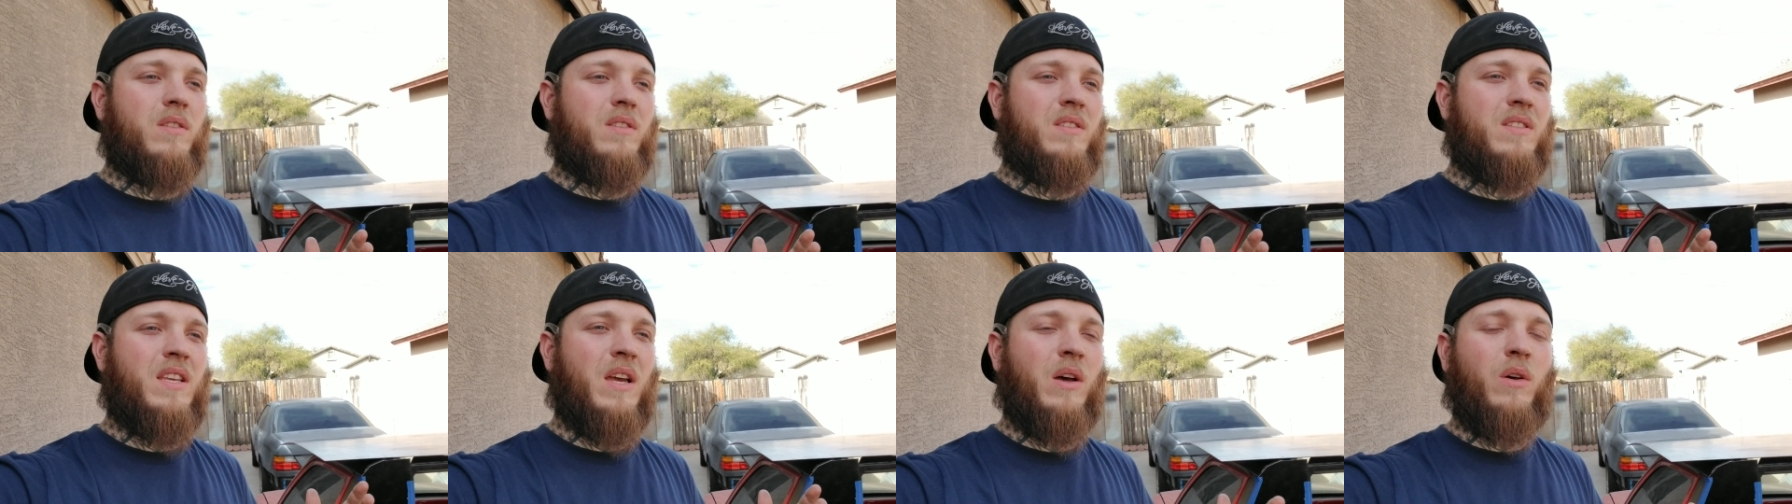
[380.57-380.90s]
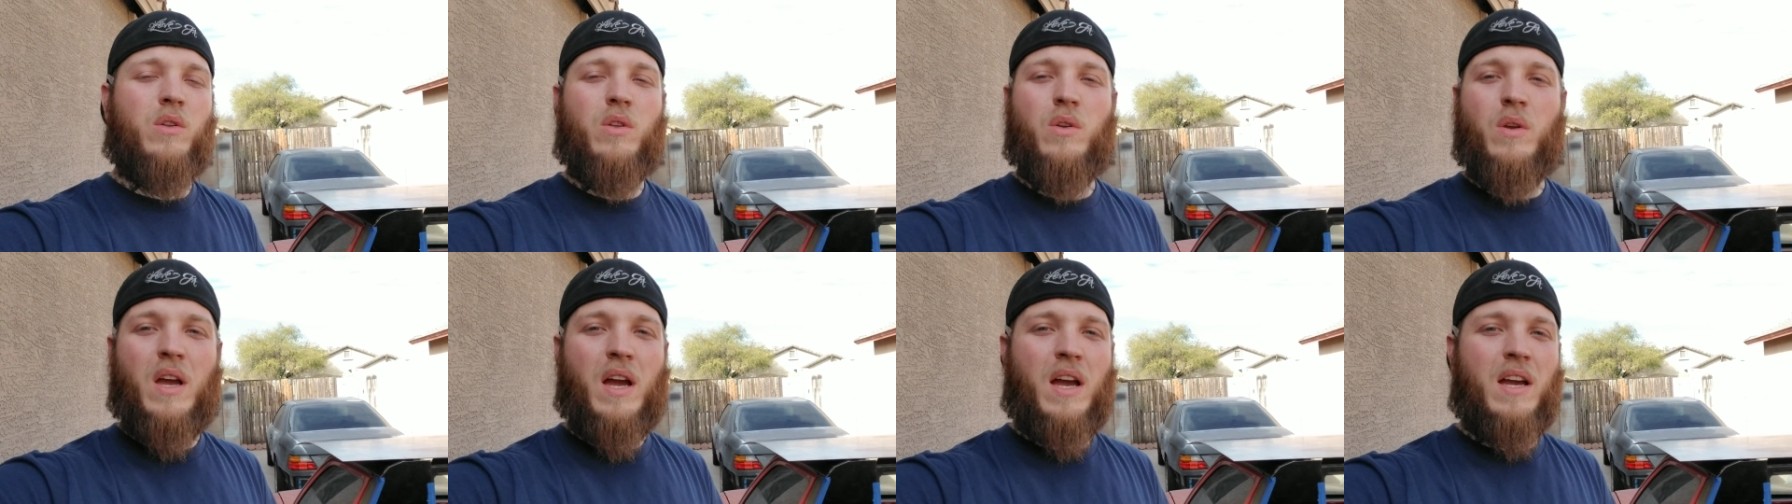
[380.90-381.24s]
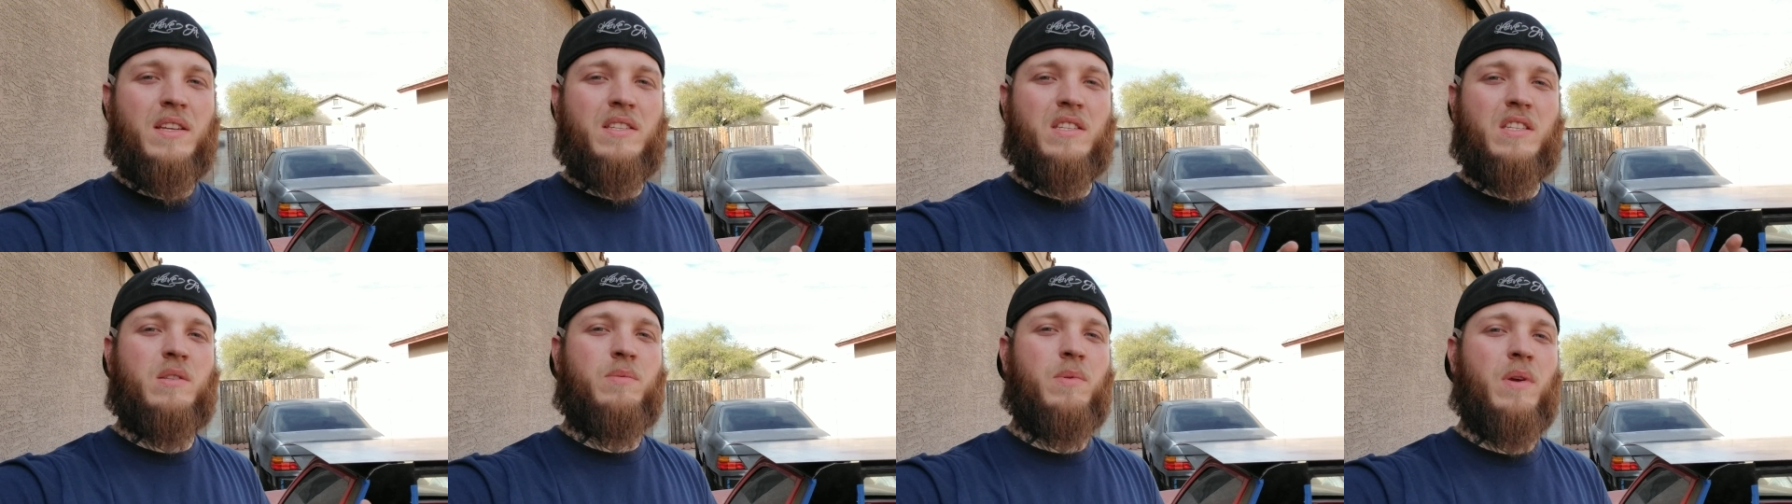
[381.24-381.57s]
tell you
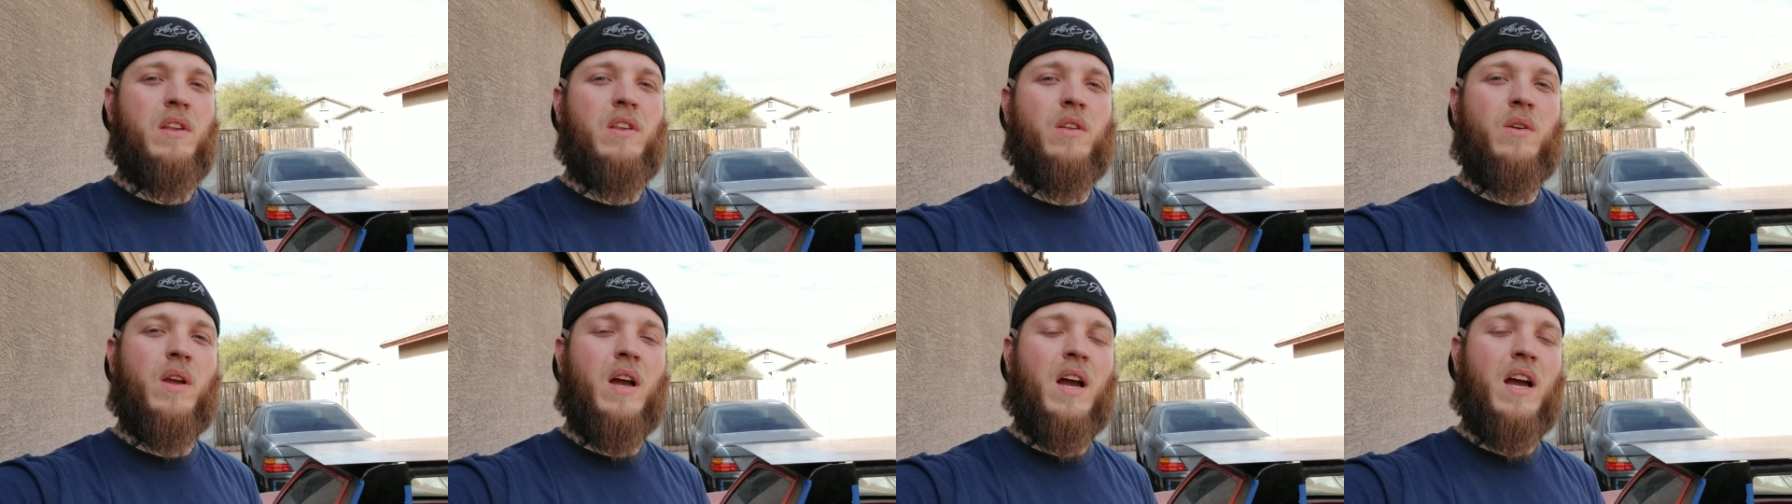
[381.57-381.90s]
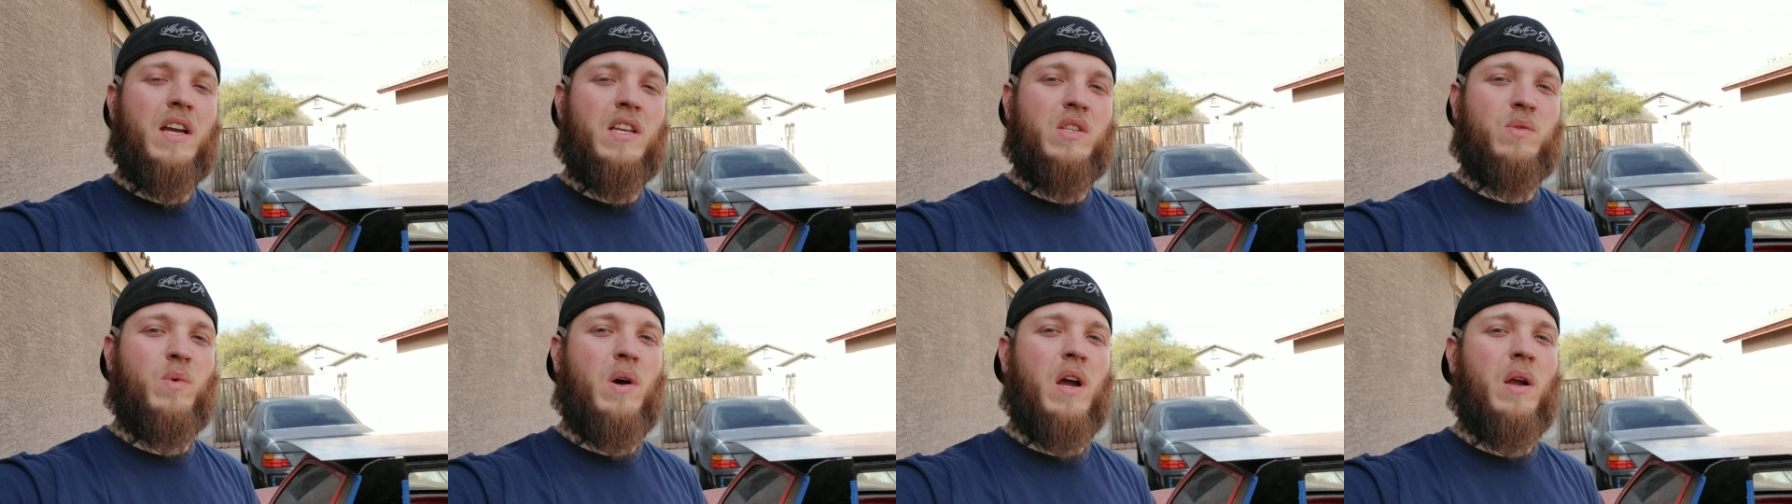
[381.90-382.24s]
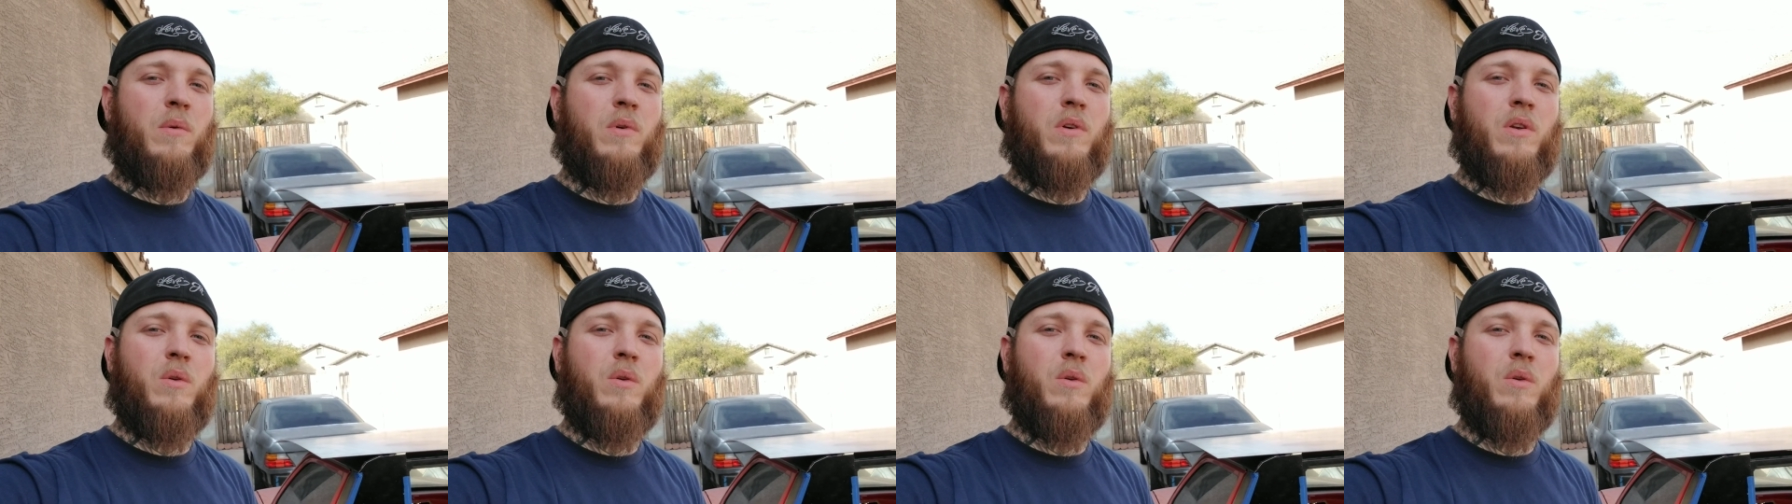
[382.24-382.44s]
guys, explain to you guys why we're